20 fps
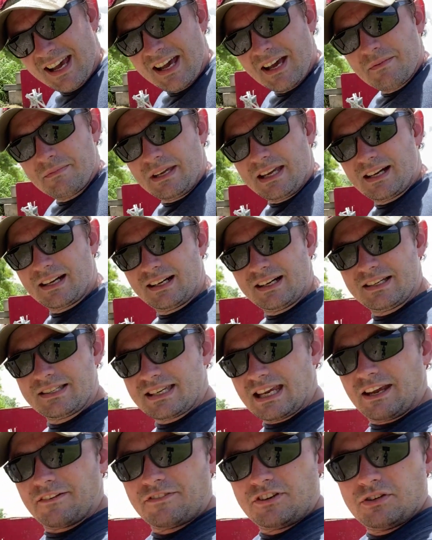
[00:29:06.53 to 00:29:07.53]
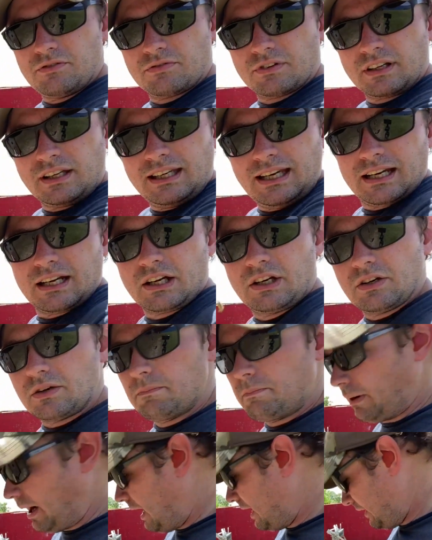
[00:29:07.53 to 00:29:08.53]
Because if you really get a good
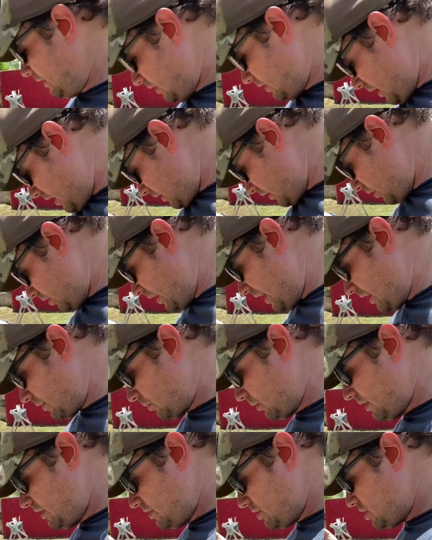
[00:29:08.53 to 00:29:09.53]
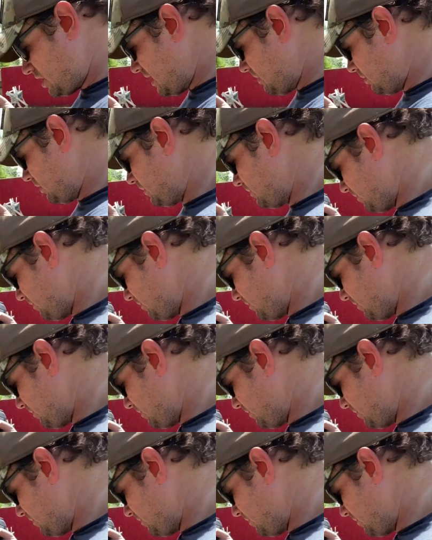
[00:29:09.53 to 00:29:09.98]
body lock... Oh, I had one in the chamber.